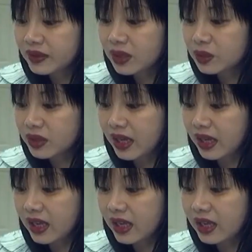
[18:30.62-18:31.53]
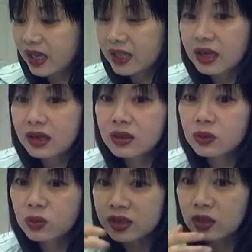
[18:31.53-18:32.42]
okay? And
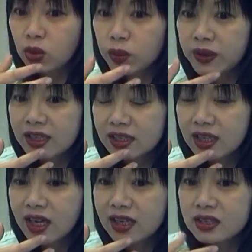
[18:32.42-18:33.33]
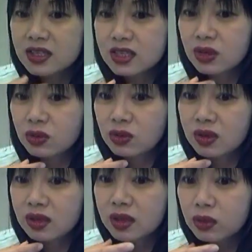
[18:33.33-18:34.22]
when you open the tongue, it's still
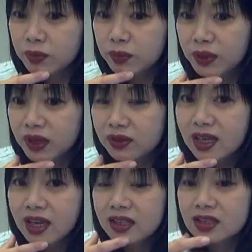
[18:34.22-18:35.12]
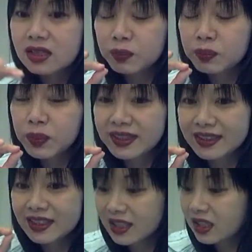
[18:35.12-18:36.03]
a little bit pale tongue,
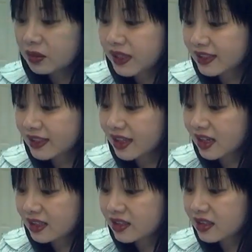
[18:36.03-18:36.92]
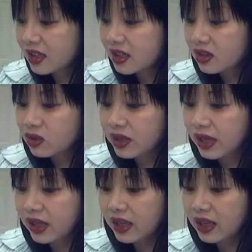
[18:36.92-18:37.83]
pink color,
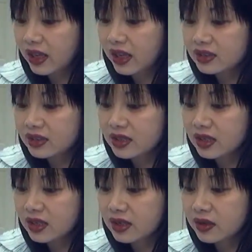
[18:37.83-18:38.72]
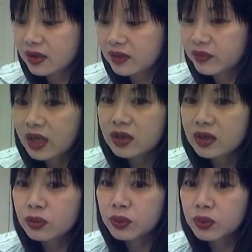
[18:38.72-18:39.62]
okay? And
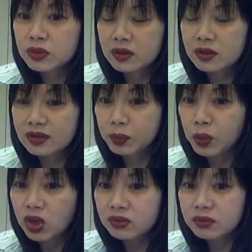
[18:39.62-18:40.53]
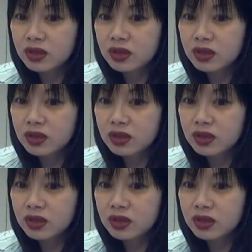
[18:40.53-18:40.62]
you put the pump,